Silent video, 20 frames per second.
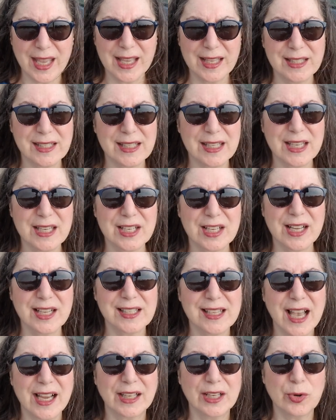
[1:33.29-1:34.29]
and see
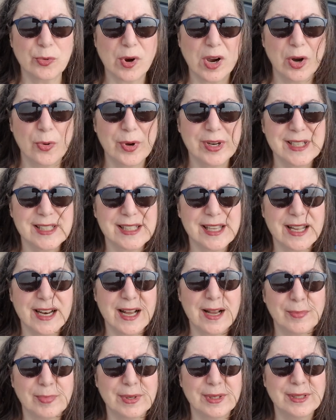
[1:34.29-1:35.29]
exactly where I want to set up.